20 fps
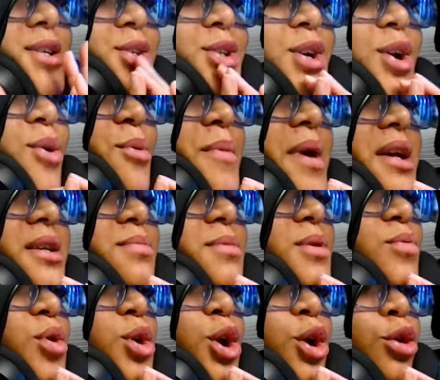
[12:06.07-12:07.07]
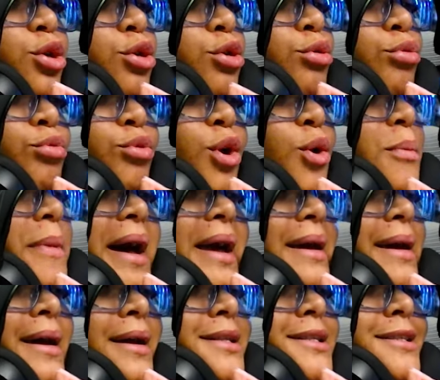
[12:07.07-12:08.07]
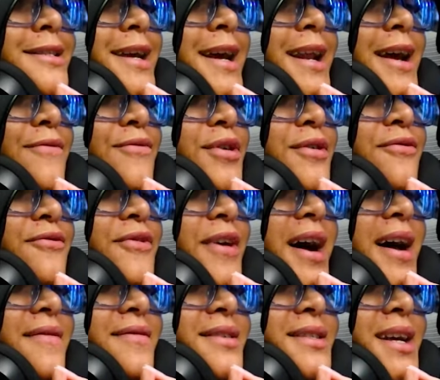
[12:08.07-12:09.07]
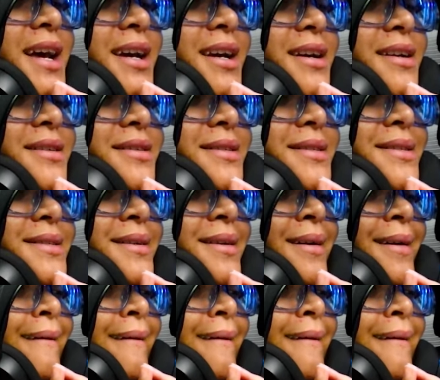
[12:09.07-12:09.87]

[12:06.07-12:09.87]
show makes me want to throw my headset every 5 seconds.